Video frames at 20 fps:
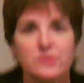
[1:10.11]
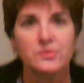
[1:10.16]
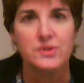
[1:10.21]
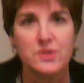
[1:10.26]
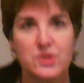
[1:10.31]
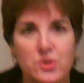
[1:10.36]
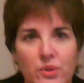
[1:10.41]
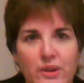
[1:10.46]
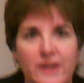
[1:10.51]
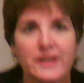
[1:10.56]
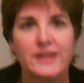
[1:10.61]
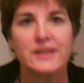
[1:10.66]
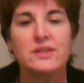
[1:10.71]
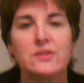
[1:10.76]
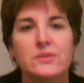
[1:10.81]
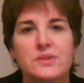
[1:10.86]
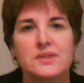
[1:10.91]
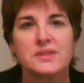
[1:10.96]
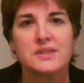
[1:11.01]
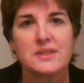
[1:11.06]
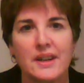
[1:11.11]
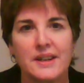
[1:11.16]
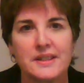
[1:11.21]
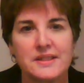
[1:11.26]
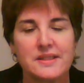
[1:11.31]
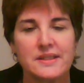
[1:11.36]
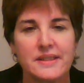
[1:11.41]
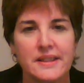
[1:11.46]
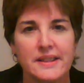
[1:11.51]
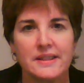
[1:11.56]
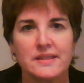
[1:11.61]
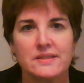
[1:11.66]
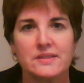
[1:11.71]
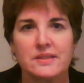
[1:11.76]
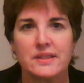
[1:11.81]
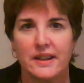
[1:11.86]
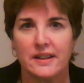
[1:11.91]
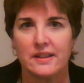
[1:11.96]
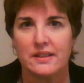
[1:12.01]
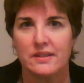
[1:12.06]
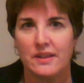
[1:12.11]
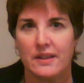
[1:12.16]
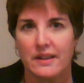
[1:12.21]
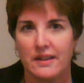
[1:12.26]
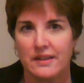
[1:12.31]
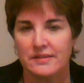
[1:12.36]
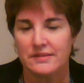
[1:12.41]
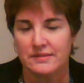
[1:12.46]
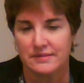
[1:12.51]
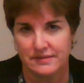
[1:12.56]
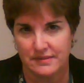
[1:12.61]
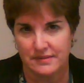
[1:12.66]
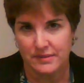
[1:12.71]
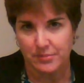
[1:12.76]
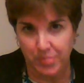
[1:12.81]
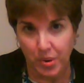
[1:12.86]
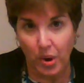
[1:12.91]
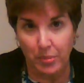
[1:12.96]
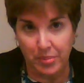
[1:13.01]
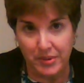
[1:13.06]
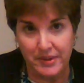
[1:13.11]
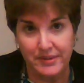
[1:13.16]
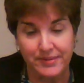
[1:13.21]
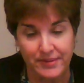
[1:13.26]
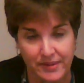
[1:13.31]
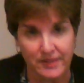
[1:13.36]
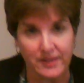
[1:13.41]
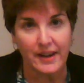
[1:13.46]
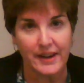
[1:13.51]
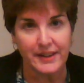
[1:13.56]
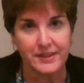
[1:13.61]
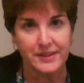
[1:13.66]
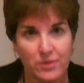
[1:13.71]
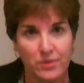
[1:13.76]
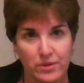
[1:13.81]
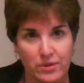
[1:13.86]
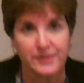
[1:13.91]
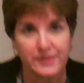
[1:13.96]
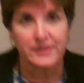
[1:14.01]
you discuss things that are appropriate for a 9-year-old.